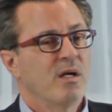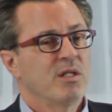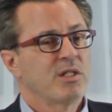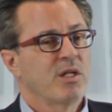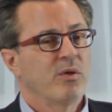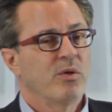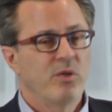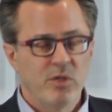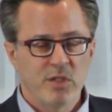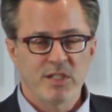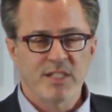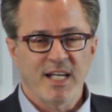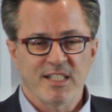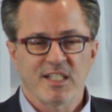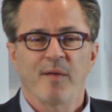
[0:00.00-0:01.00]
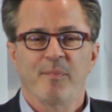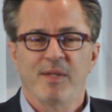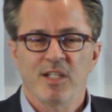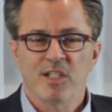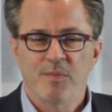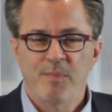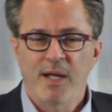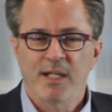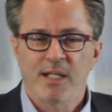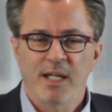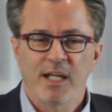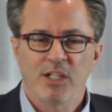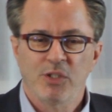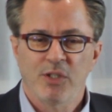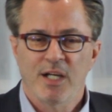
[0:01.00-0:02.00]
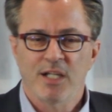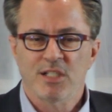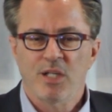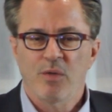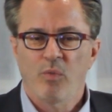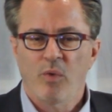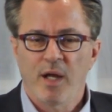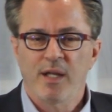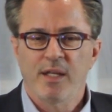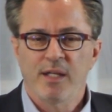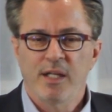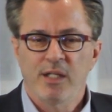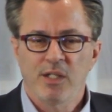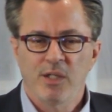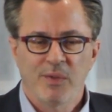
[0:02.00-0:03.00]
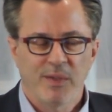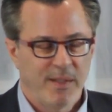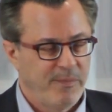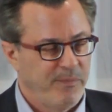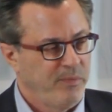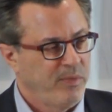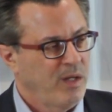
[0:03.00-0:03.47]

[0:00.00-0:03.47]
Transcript: So who sets up these Medicaid trusts and why do they do it?